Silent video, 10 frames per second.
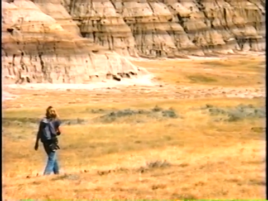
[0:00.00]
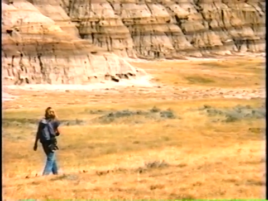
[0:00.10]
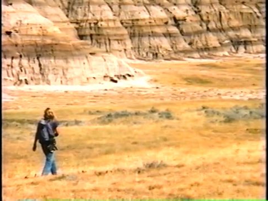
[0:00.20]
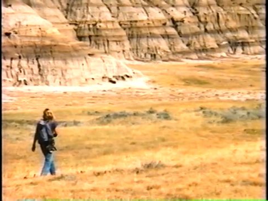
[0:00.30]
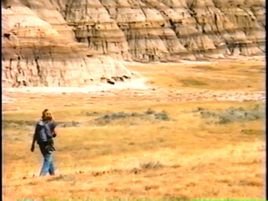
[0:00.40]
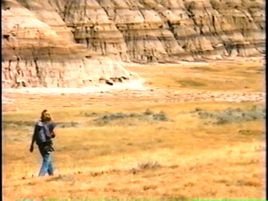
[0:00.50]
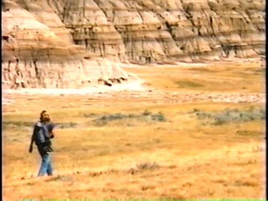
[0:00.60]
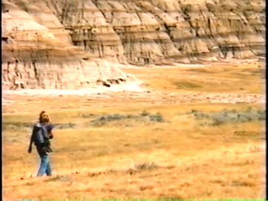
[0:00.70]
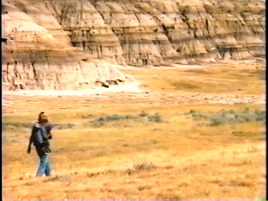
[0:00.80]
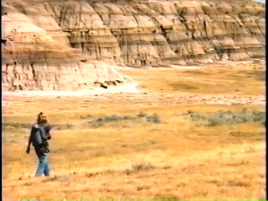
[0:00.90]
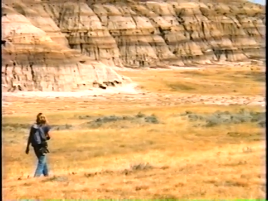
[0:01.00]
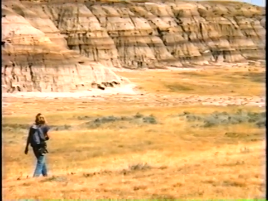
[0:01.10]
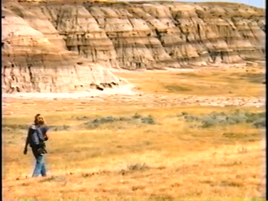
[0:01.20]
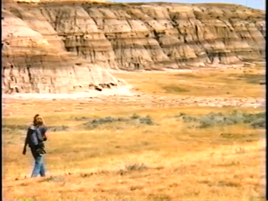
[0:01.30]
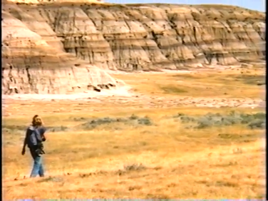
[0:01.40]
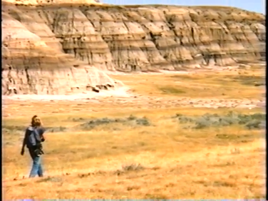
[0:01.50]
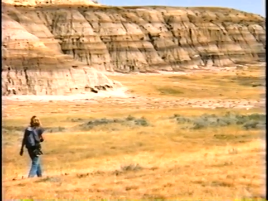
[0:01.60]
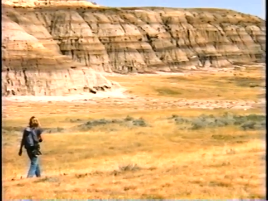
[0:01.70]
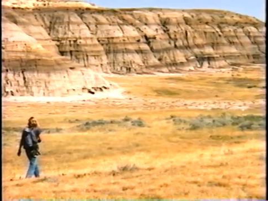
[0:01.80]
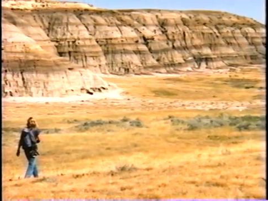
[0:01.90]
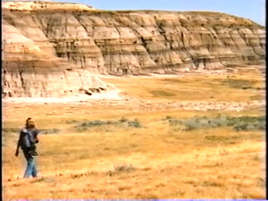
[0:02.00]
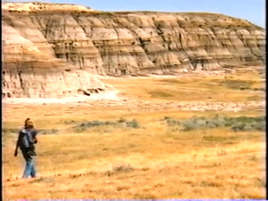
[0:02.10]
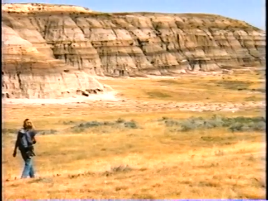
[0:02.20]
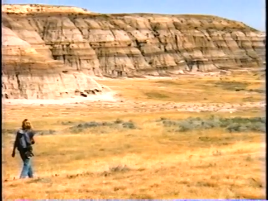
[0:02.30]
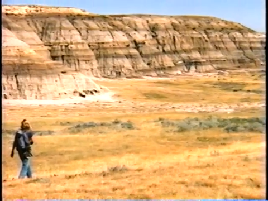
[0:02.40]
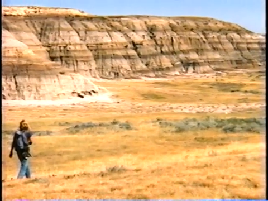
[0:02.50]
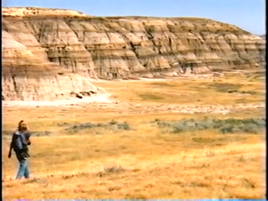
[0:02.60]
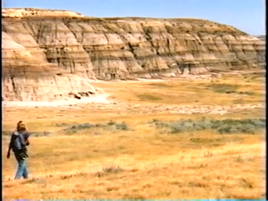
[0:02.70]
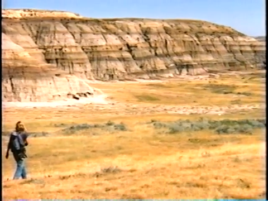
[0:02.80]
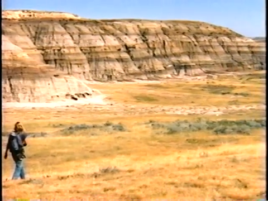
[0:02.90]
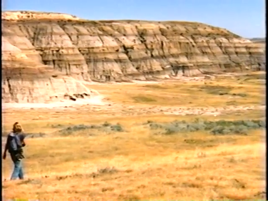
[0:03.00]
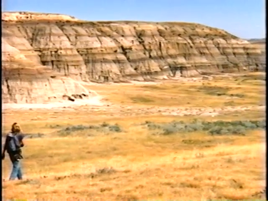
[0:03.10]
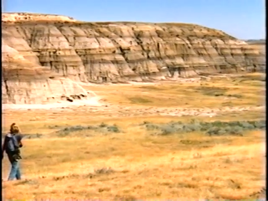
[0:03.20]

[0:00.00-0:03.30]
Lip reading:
[unreadable: no face in view]